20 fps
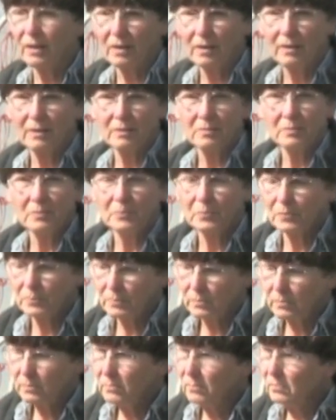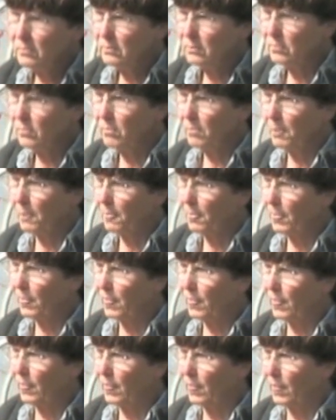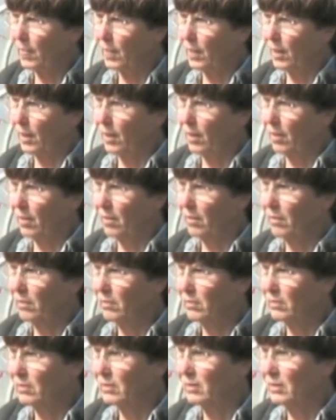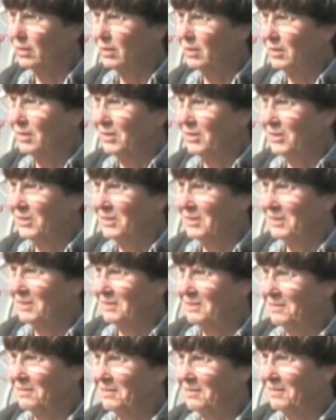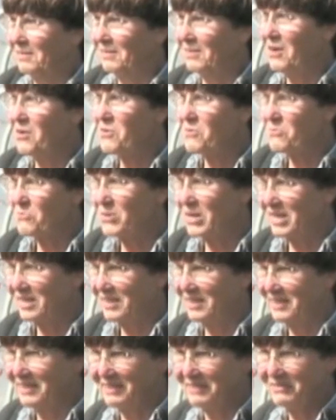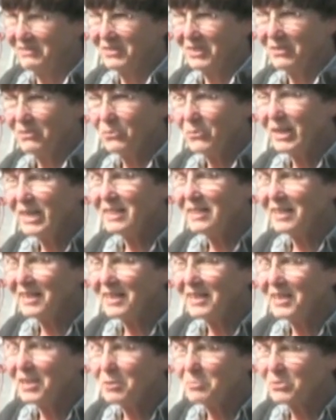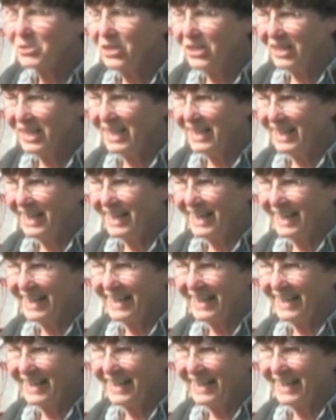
So one of my questions was, what does season extension do for your bottom line? Oh, well, we think it helps a lot.